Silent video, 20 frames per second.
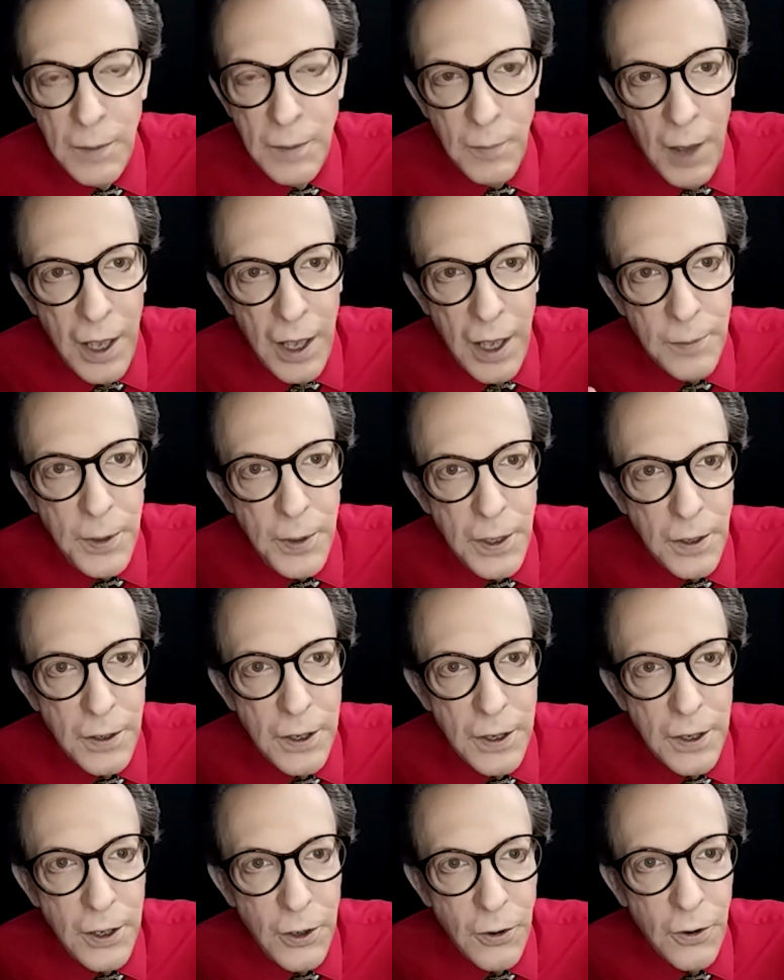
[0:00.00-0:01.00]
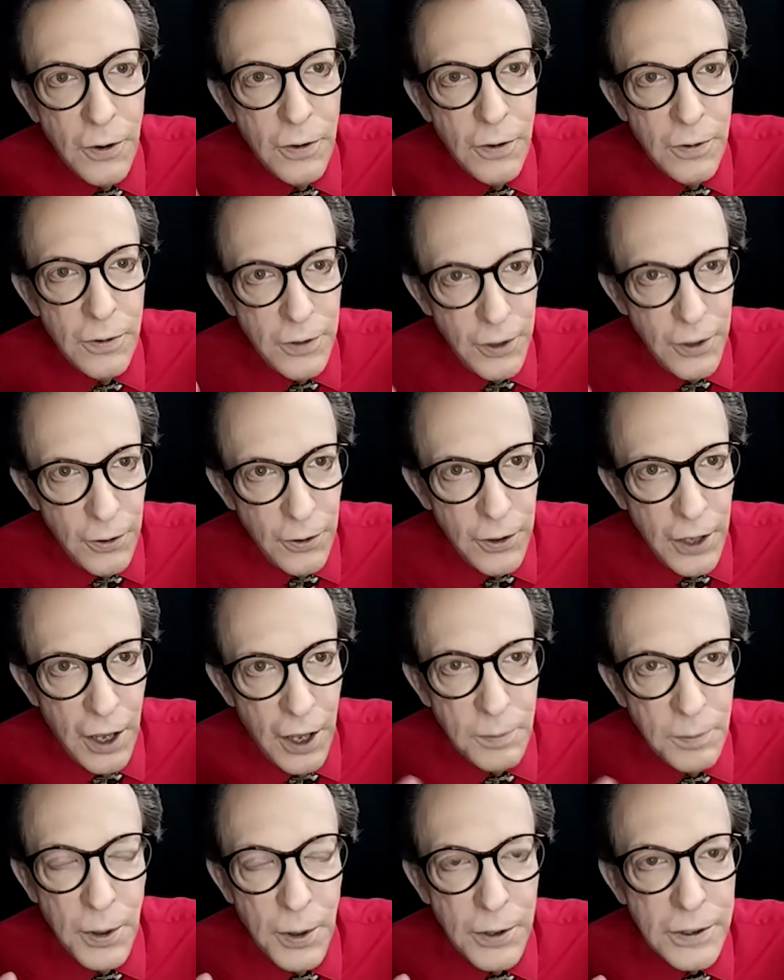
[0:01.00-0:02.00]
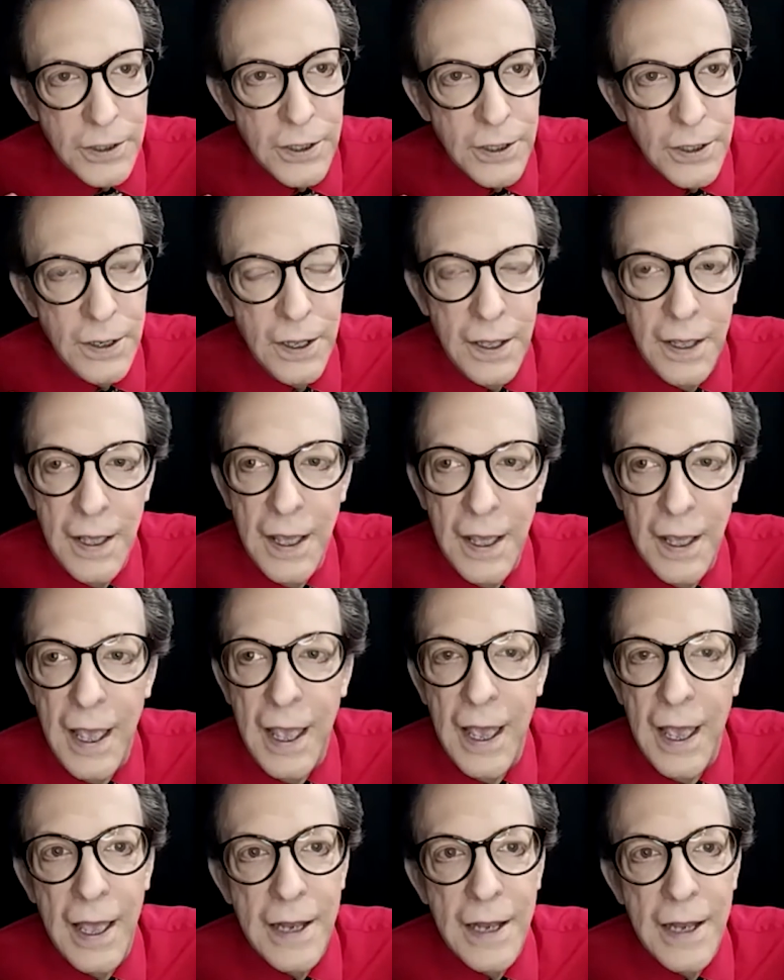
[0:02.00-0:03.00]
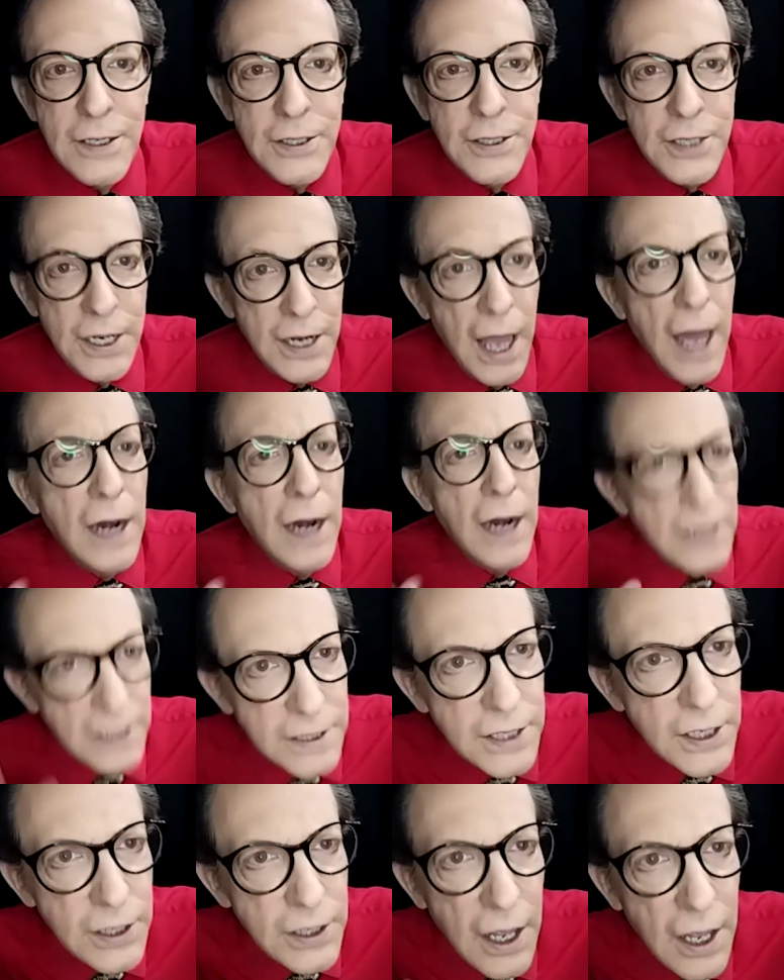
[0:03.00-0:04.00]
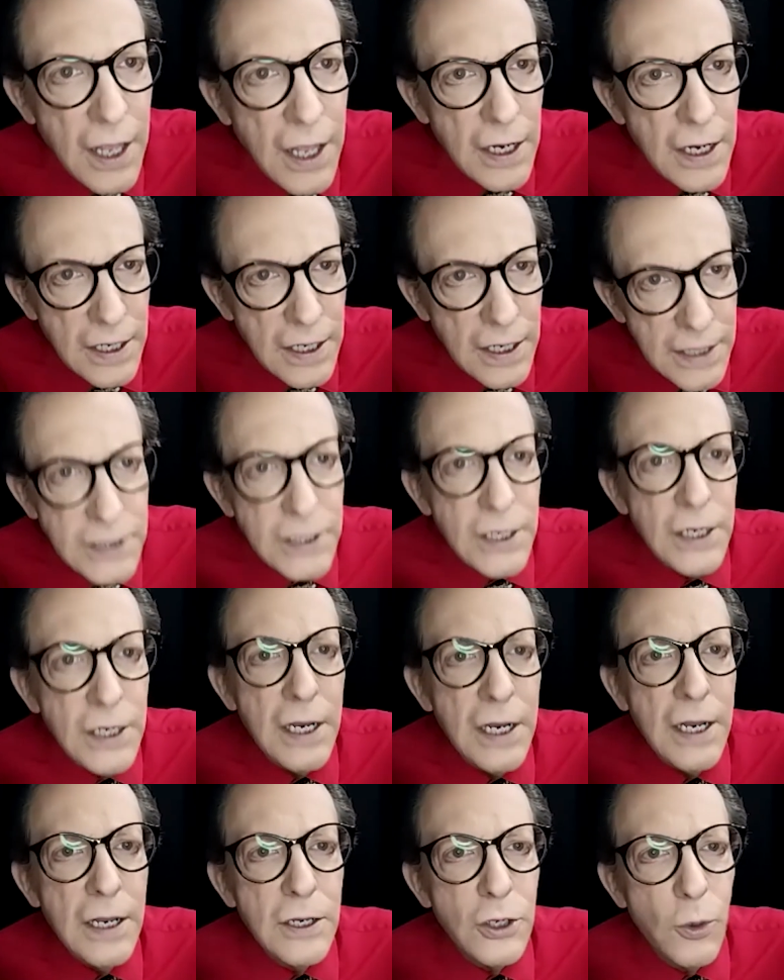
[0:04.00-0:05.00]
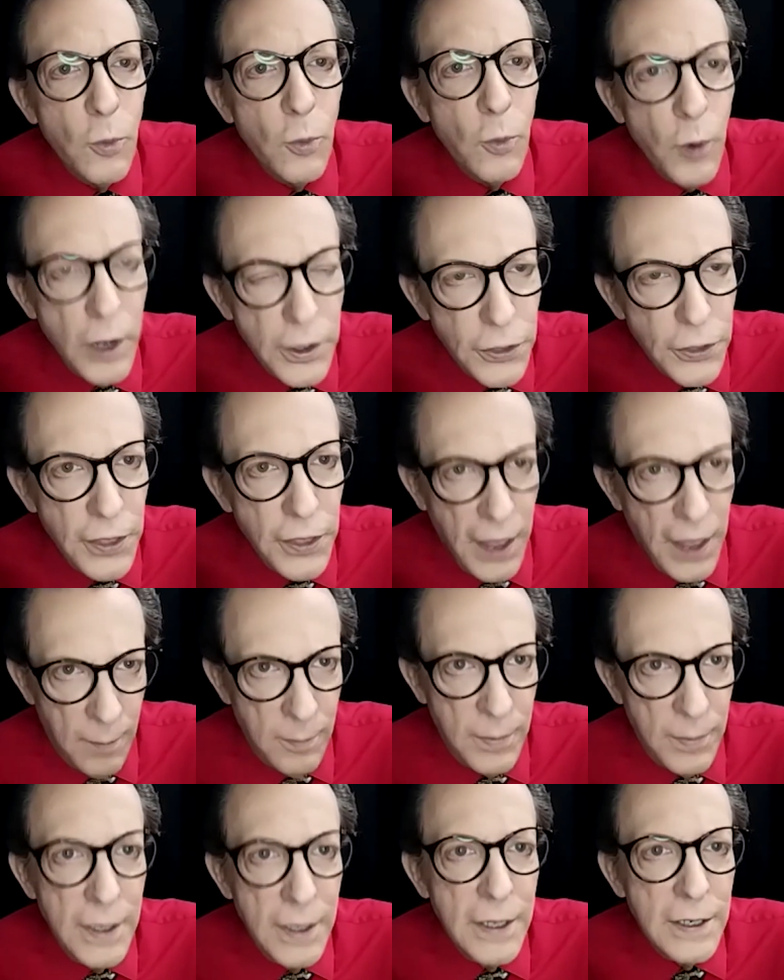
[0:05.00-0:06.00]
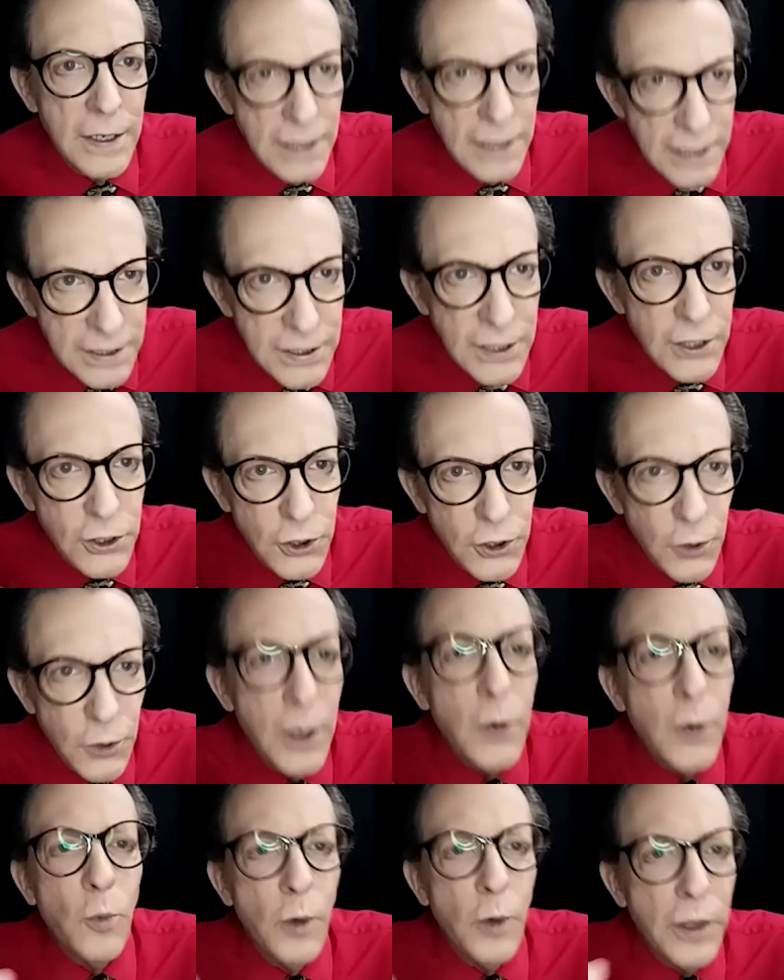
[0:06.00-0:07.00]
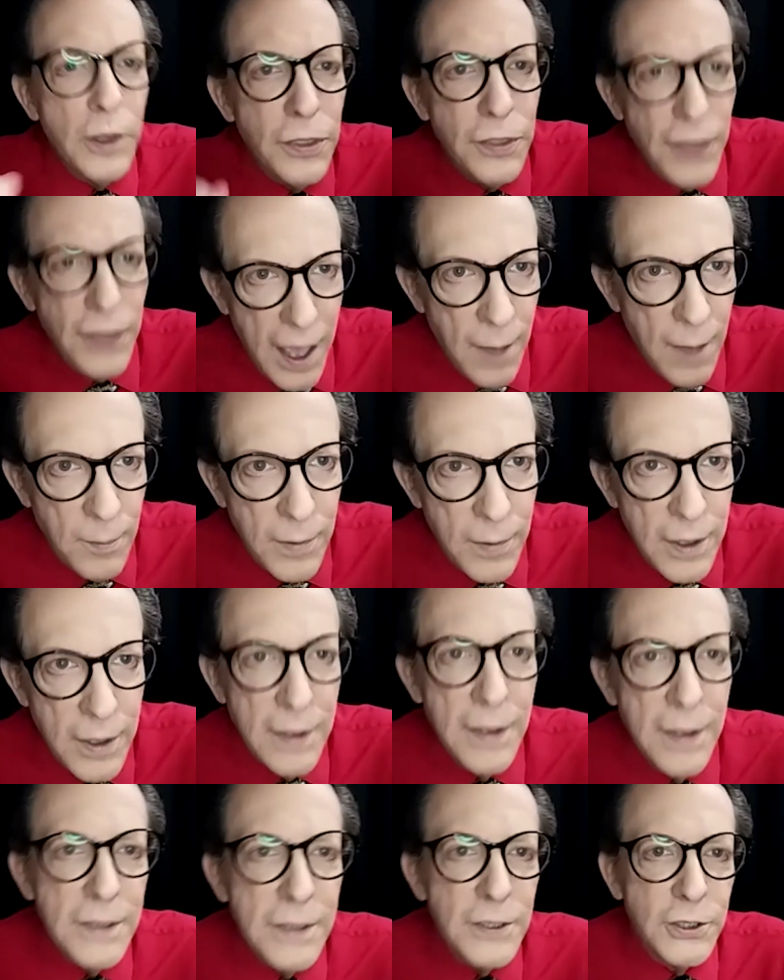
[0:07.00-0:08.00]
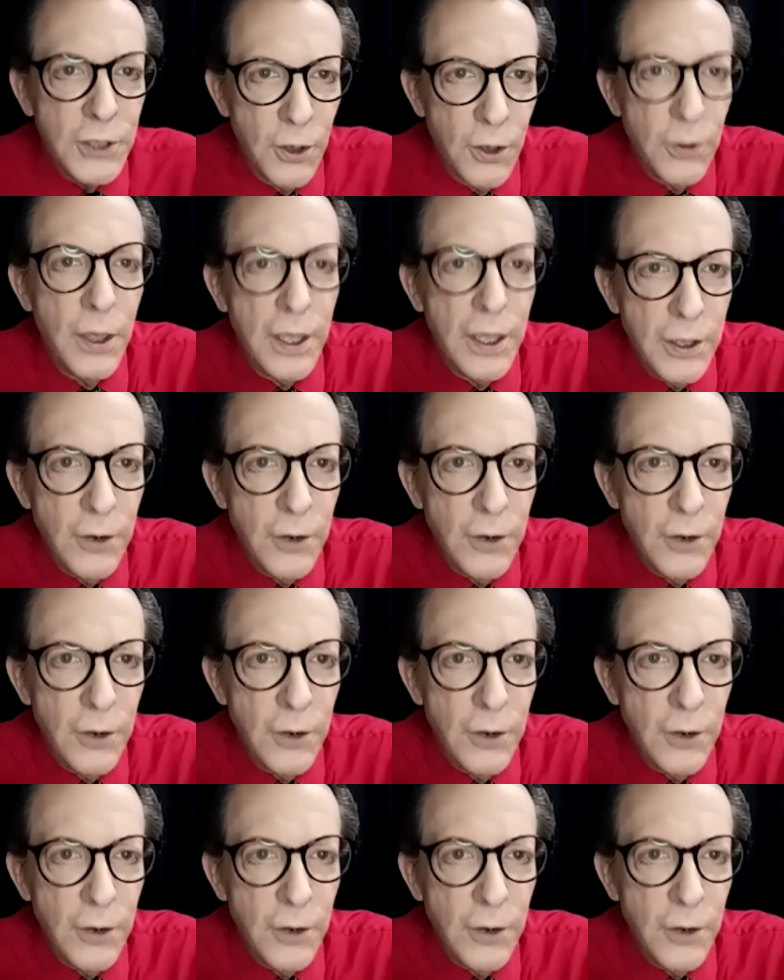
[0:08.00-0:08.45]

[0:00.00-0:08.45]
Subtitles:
might appeal to your young person, and sit down and listen with them, listen to it with them, so that